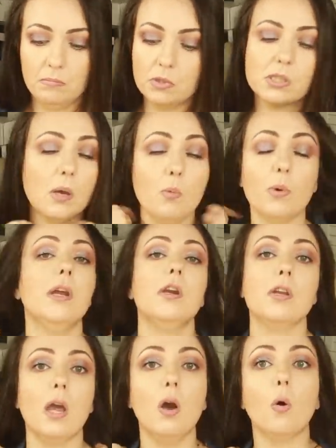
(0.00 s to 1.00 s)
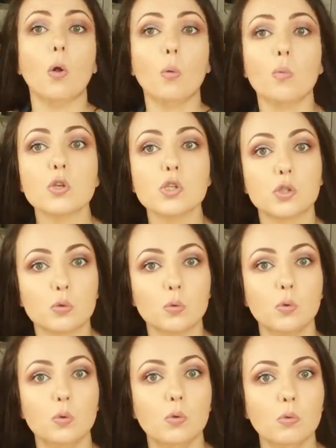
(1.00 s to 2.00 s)
Somewhere, yeah, almost
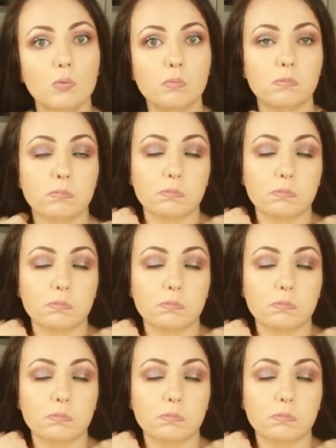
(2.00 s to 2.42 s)
two